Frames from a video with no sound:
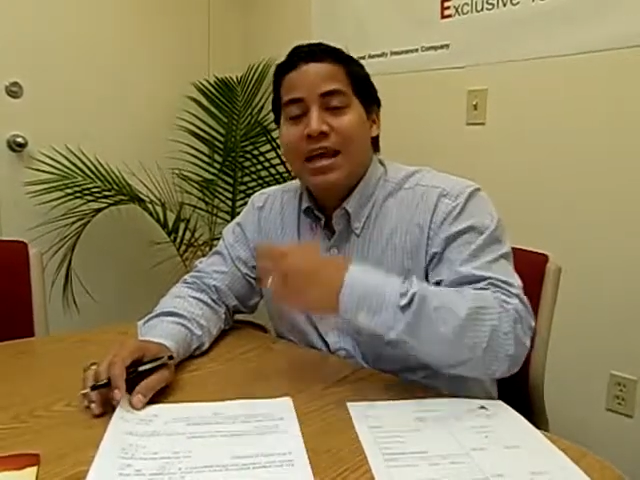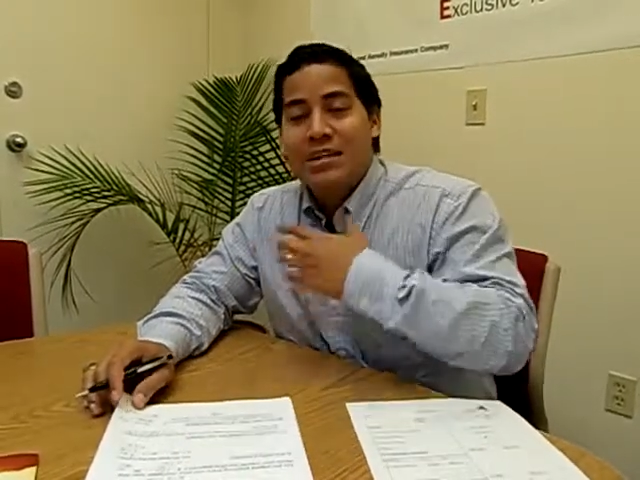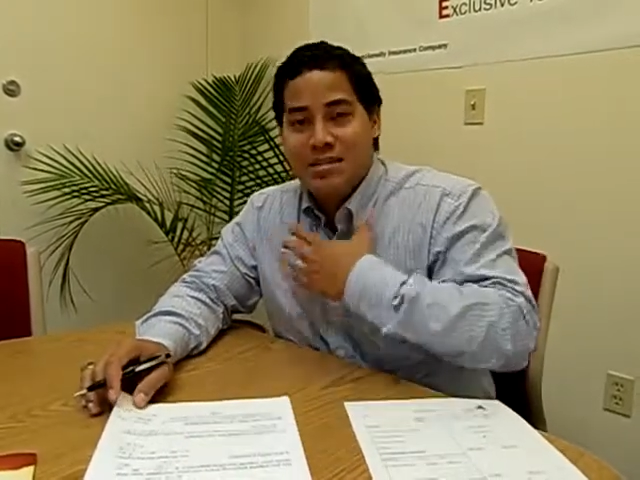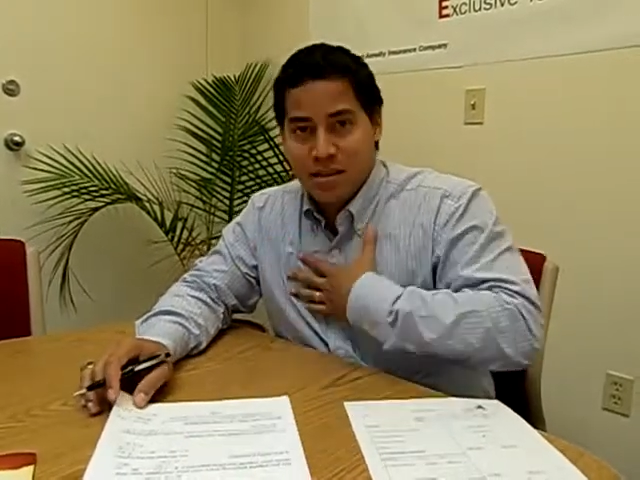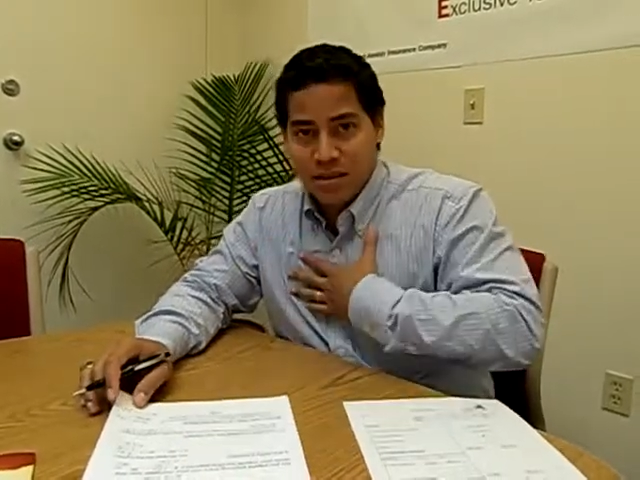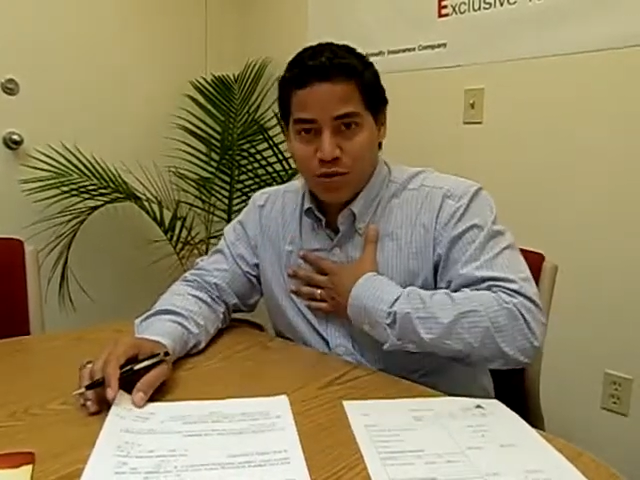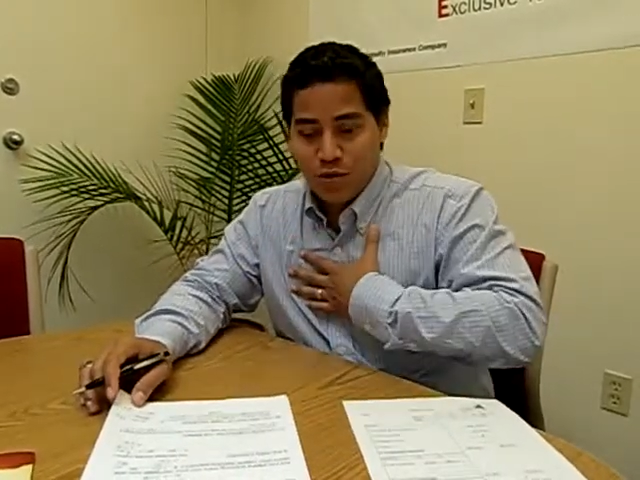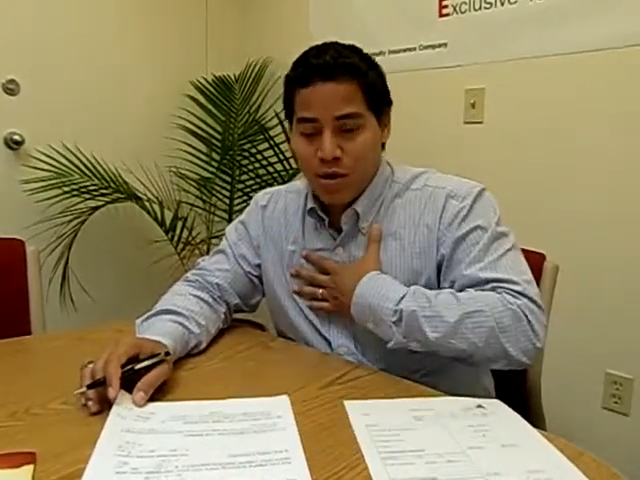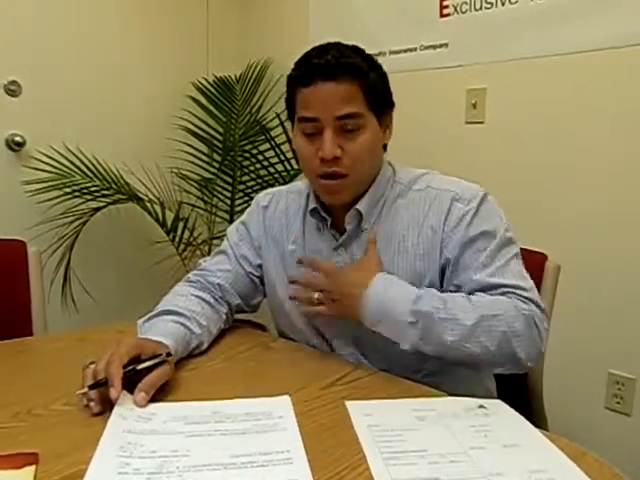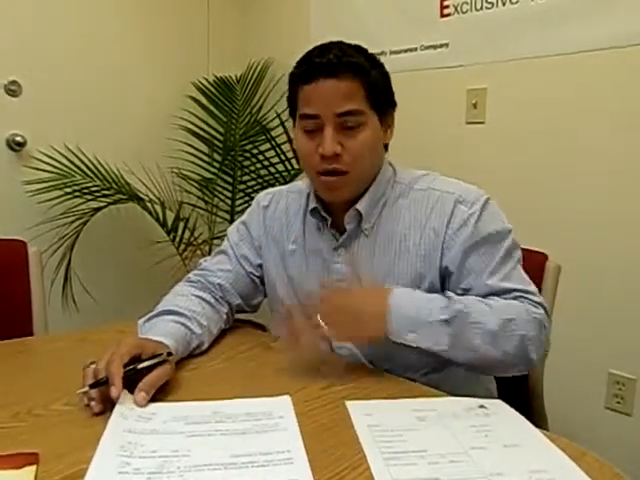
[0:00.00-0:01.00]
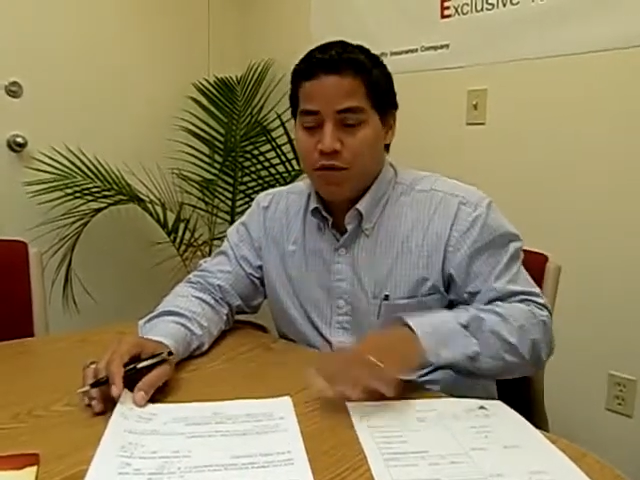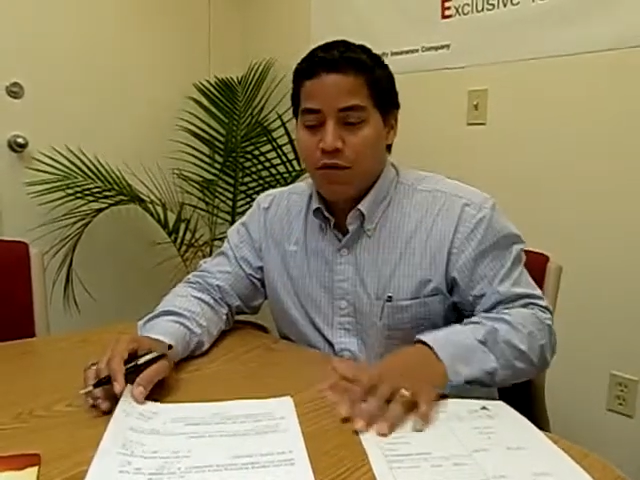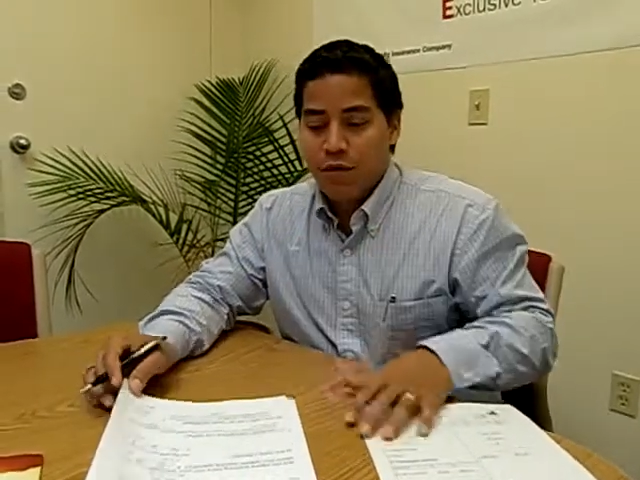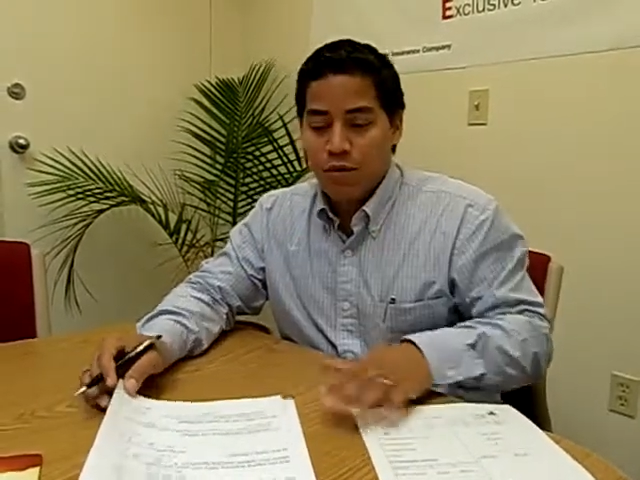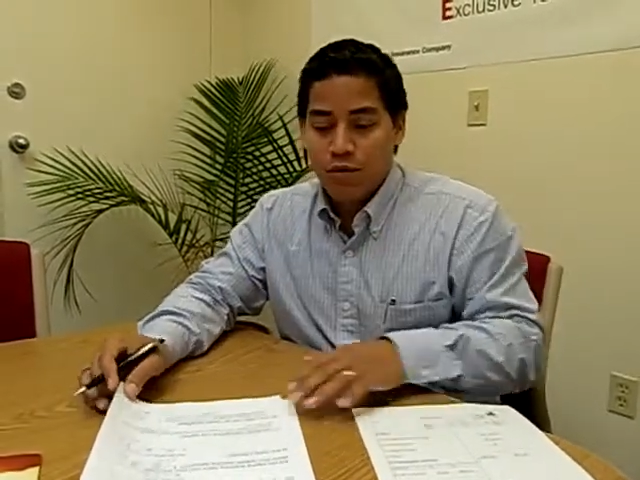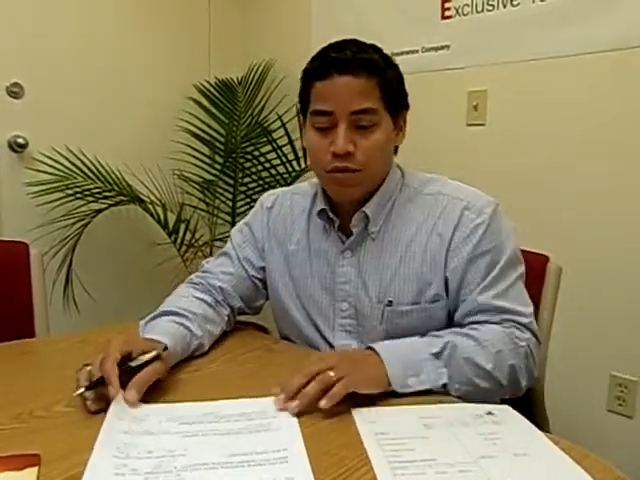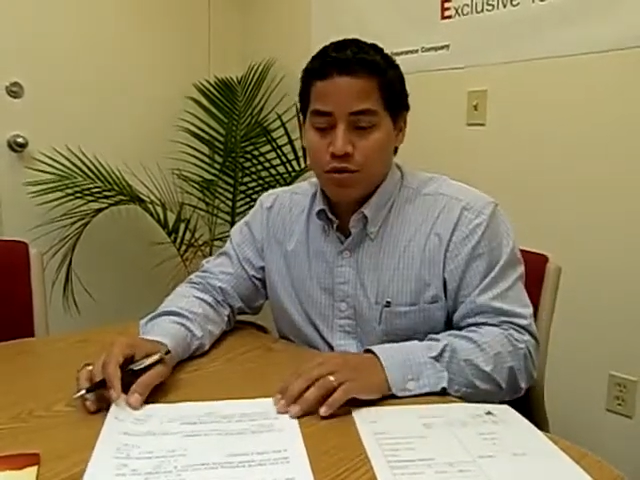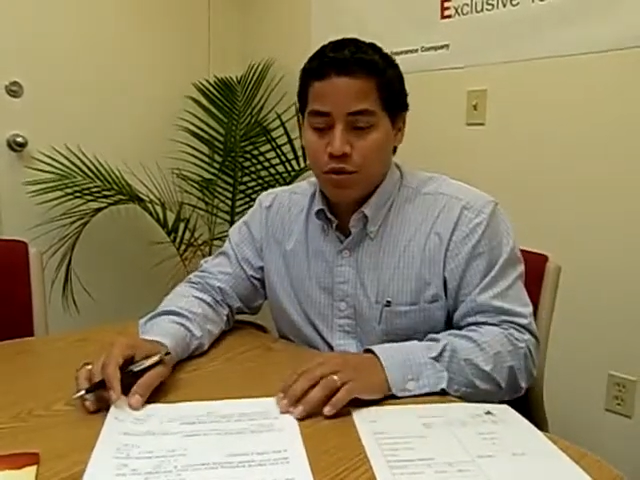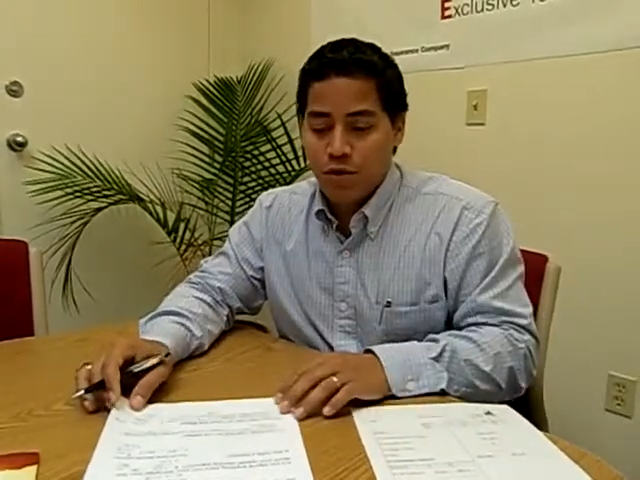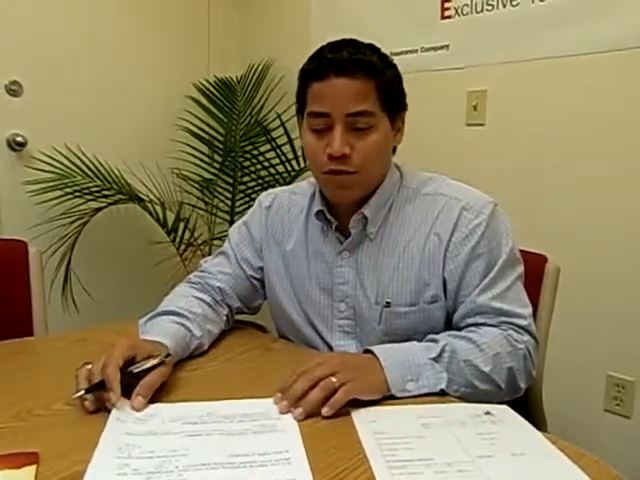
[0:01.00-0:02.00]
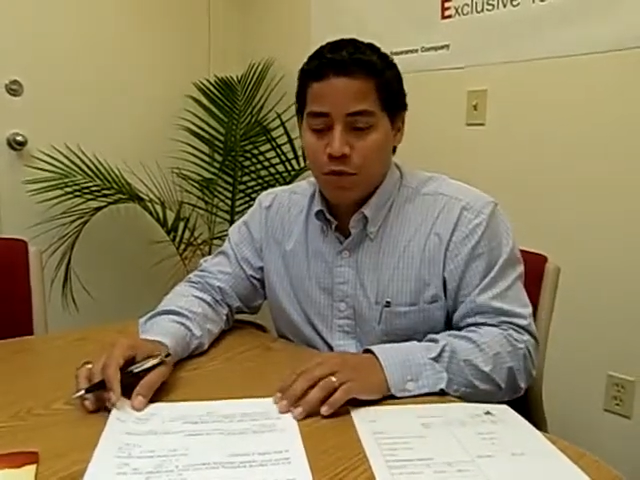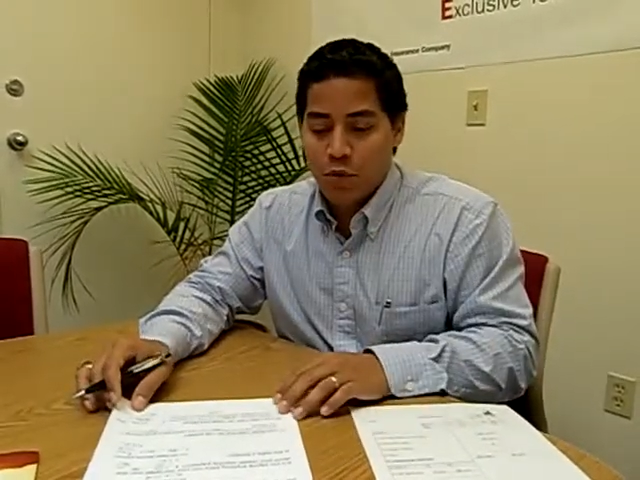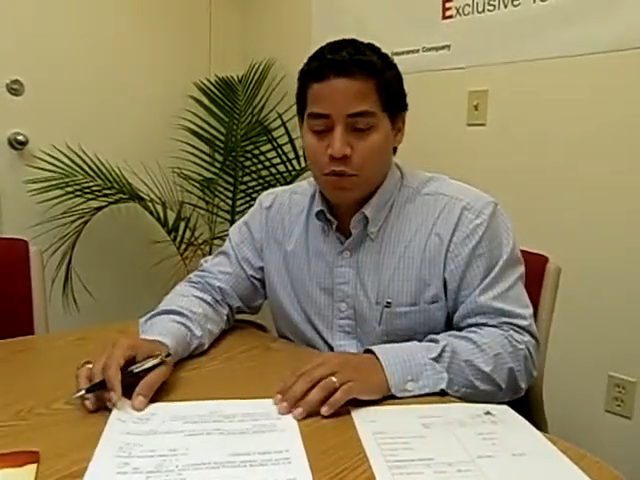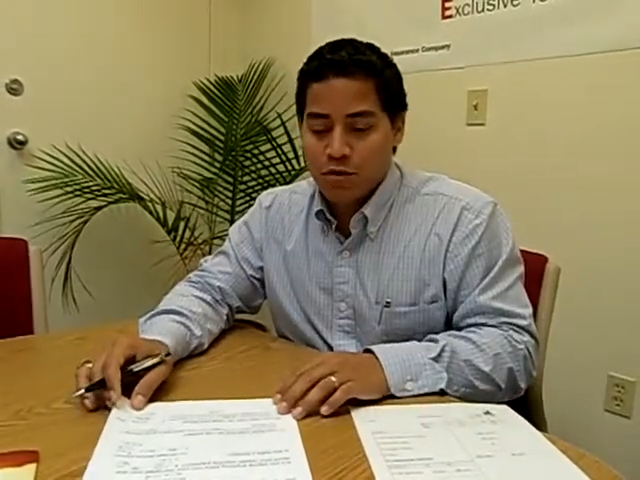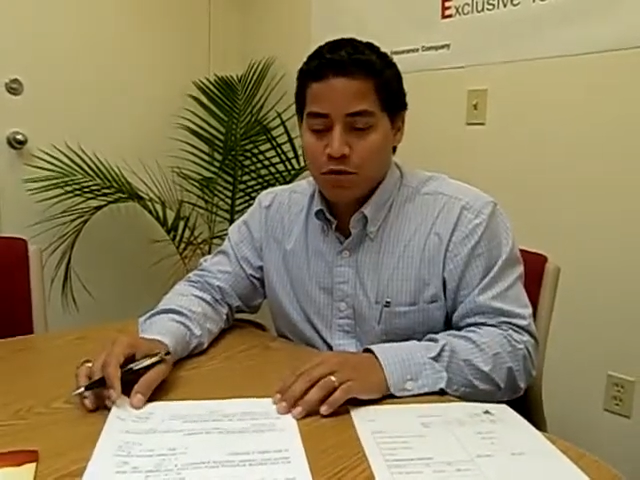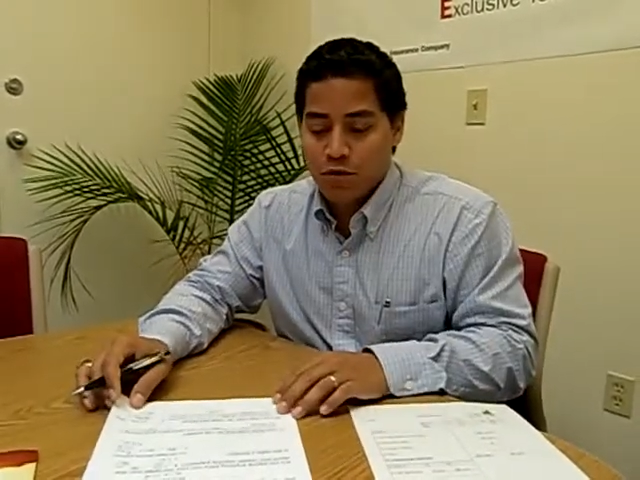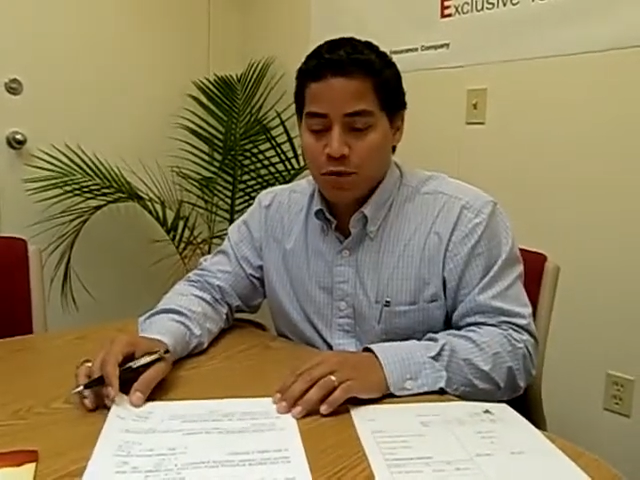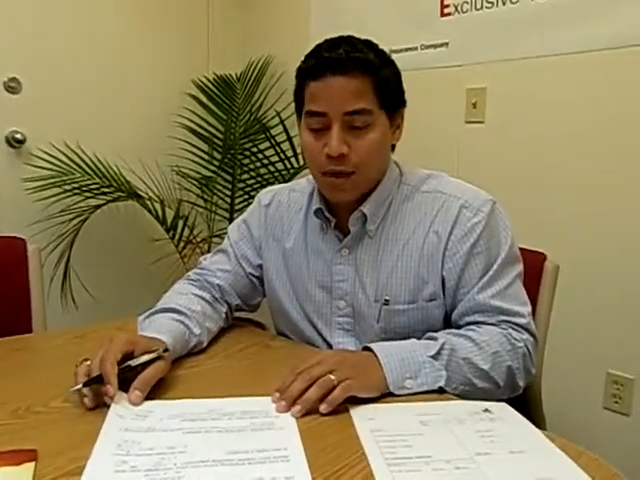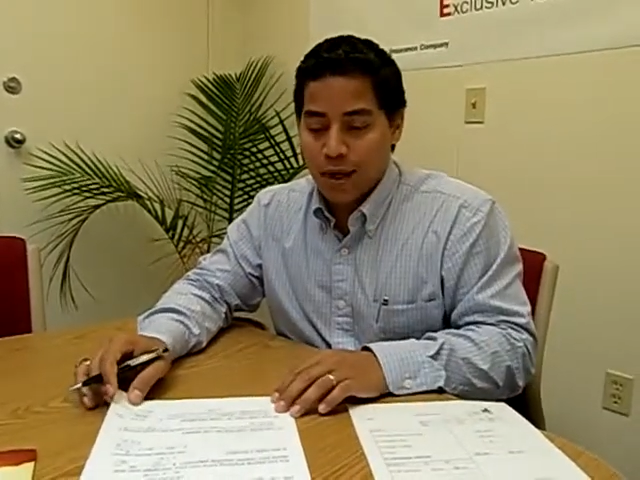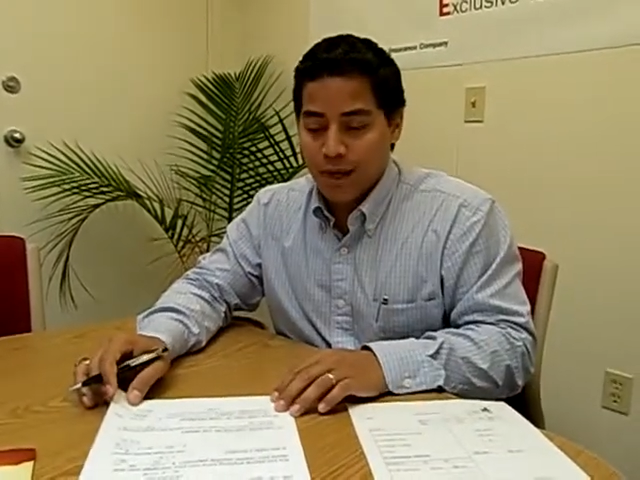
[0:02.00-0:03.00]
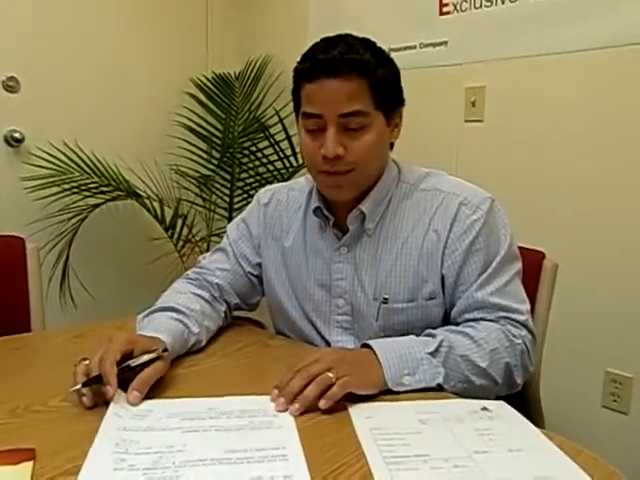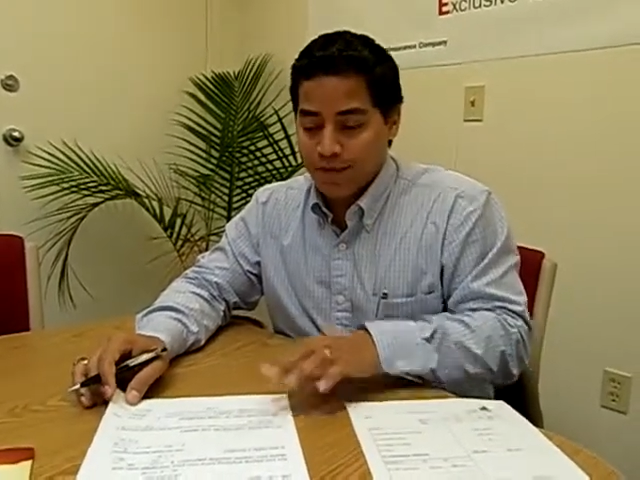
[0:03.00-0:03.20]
Send it to the Hartford and we'll show you 4 reasons why.